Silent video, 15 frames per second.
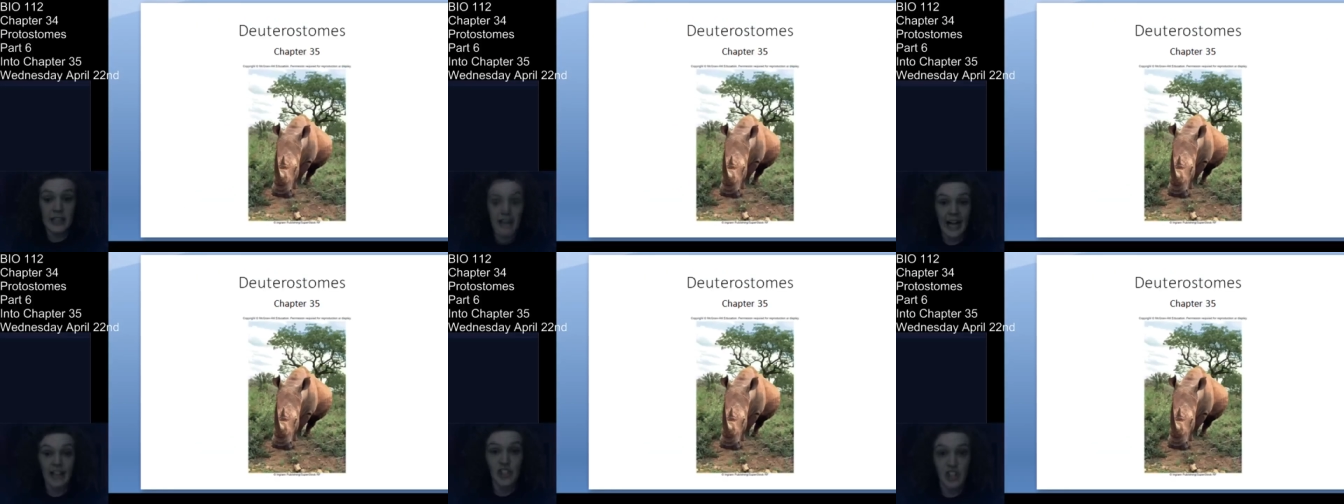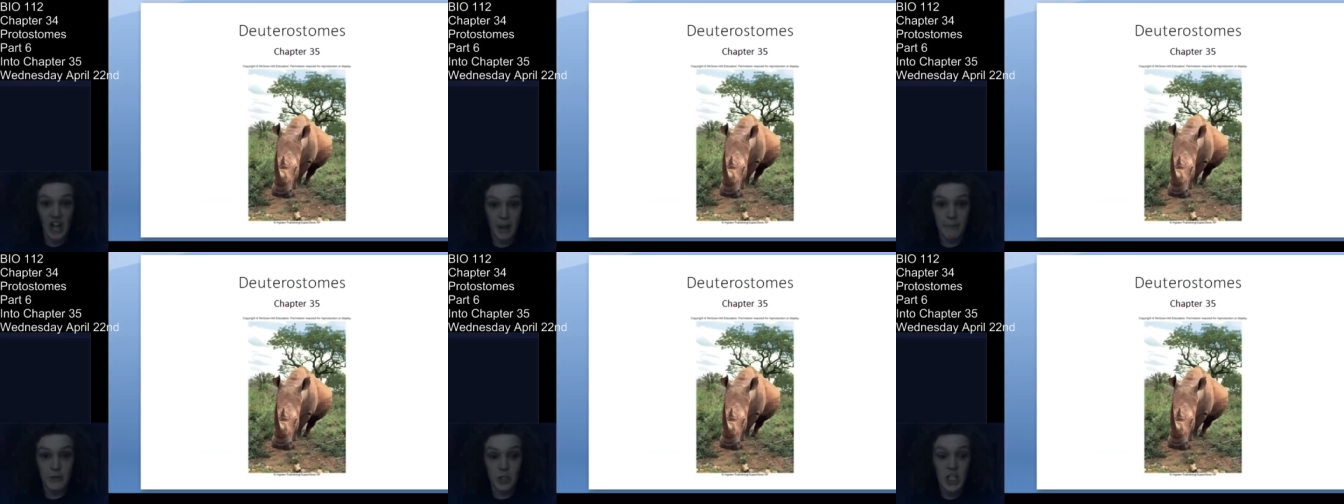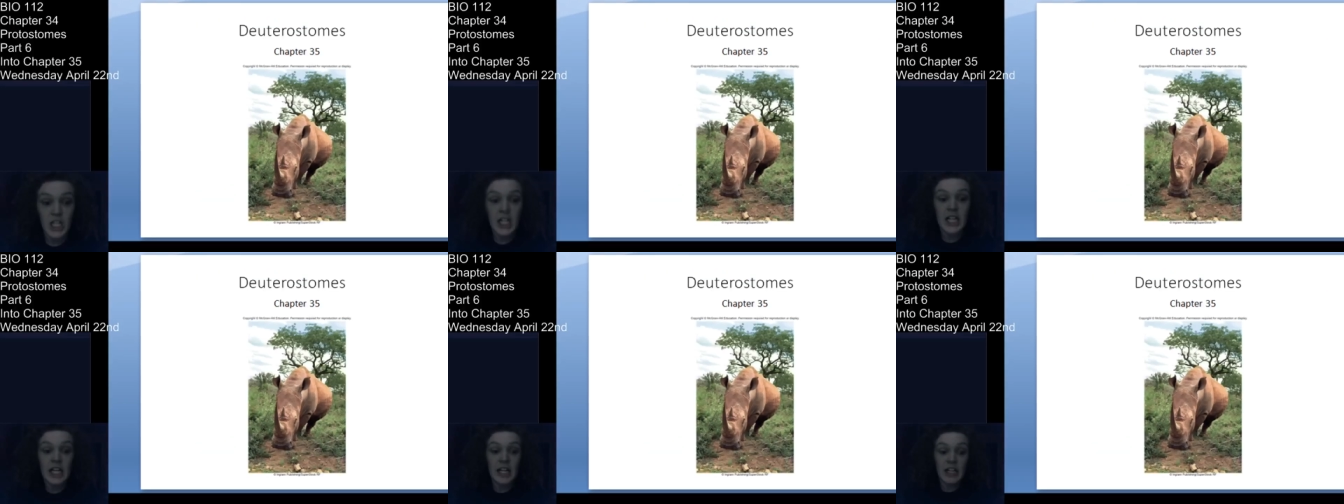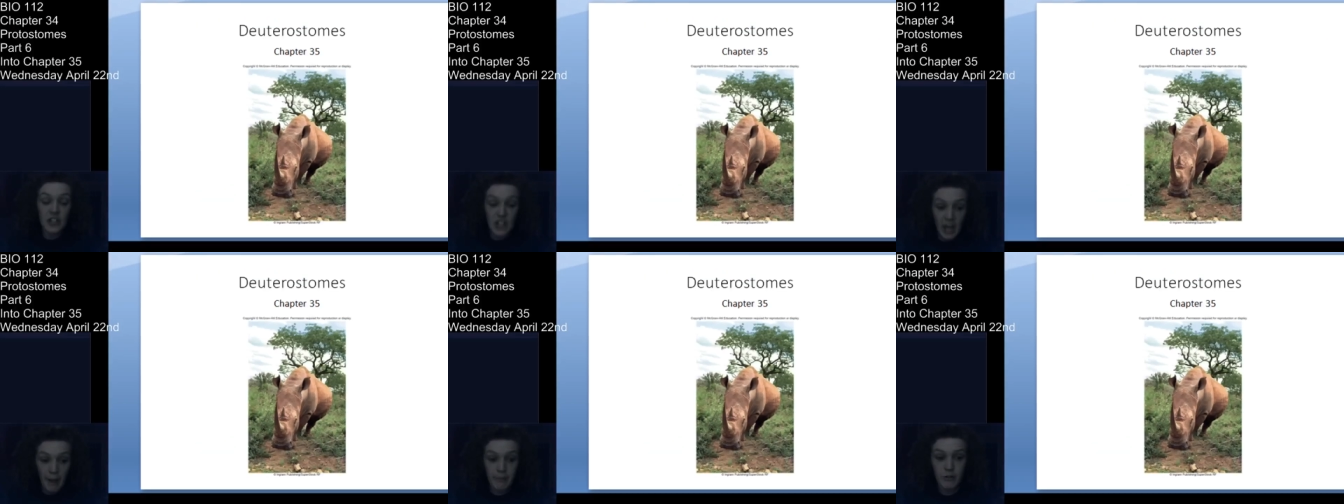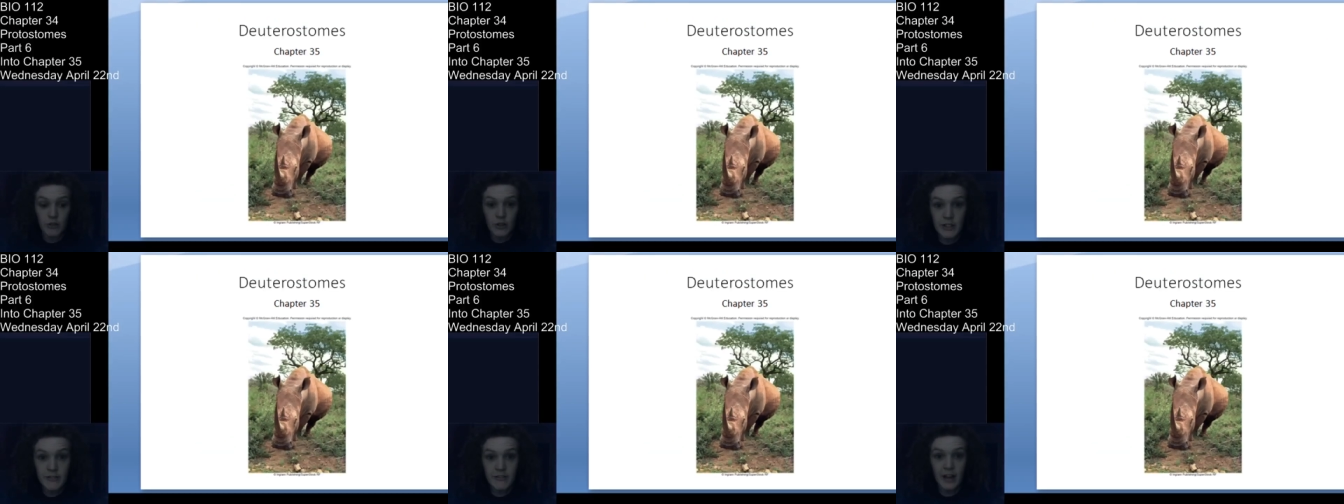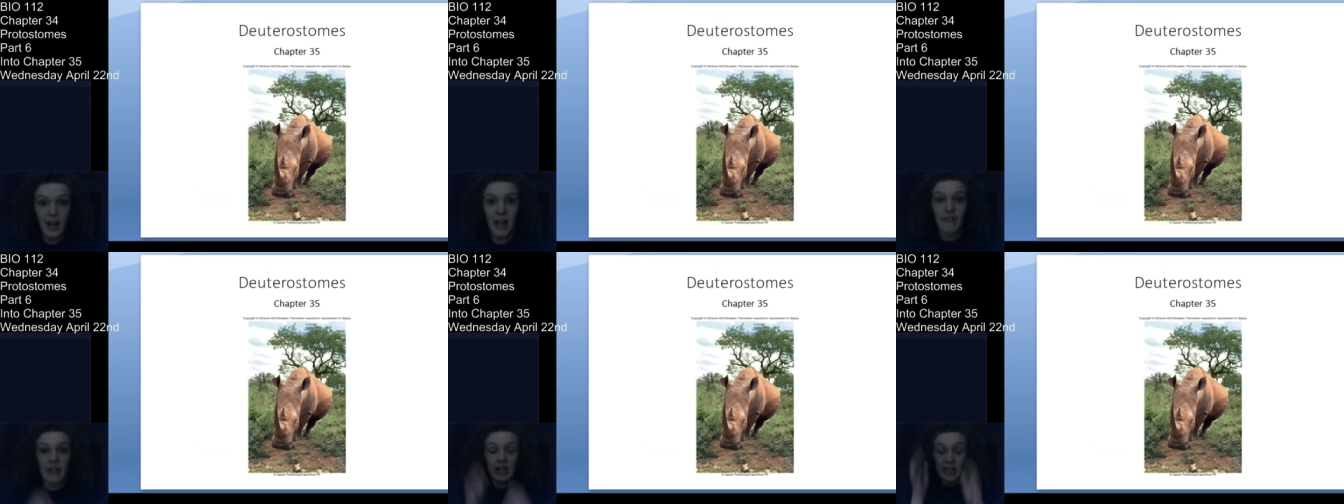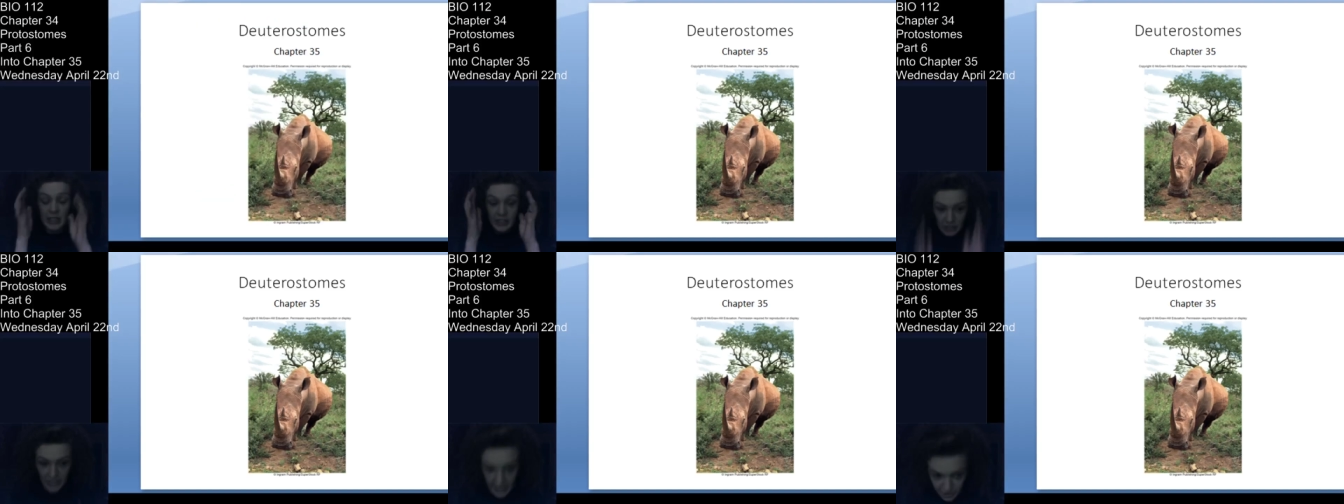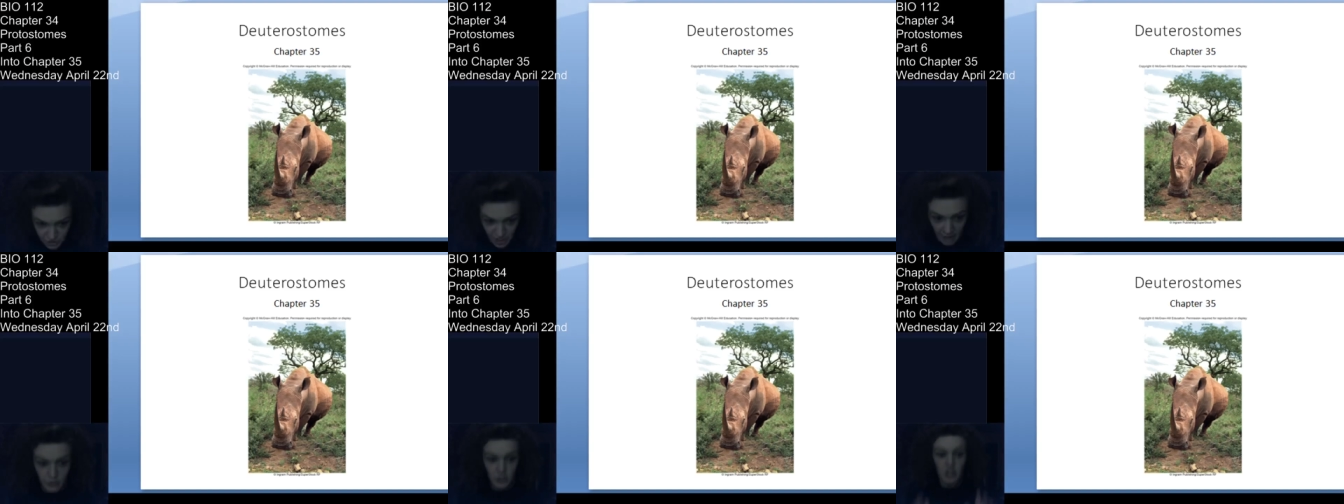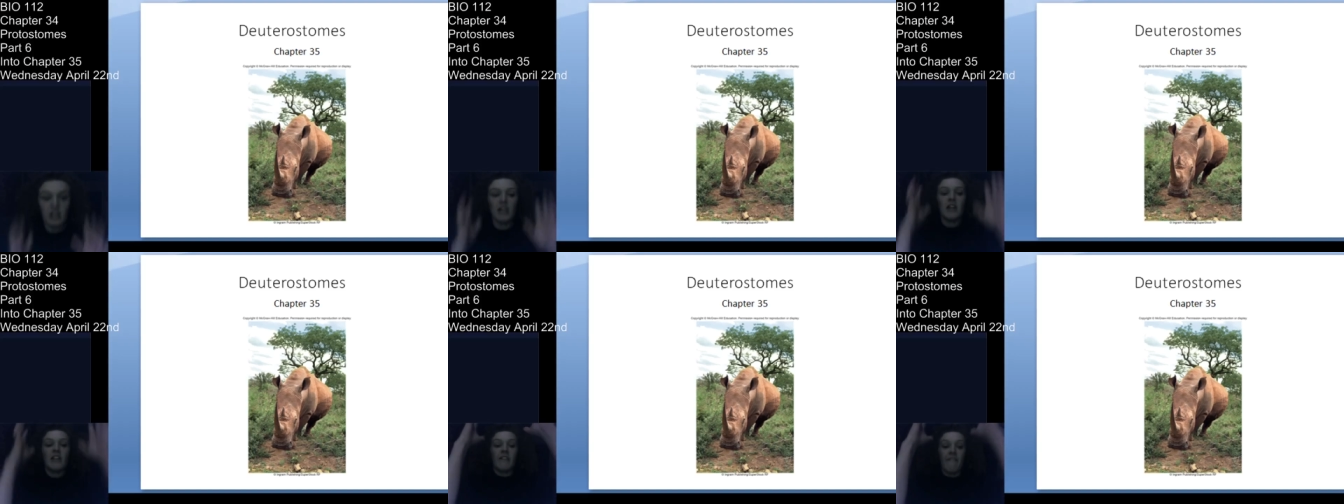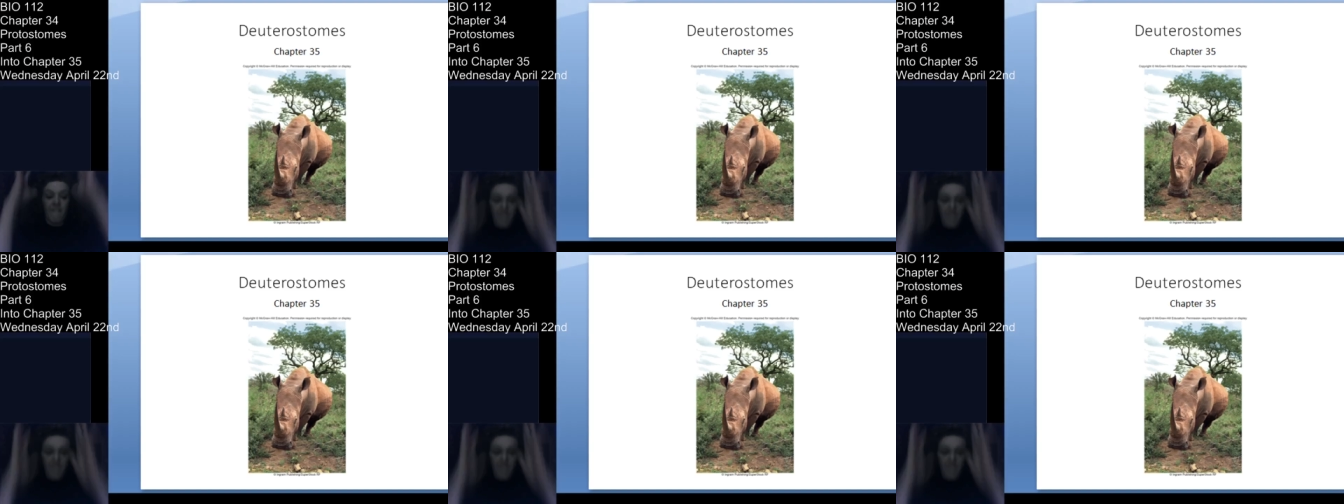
last chapter. Chapter 35 Last chapter. The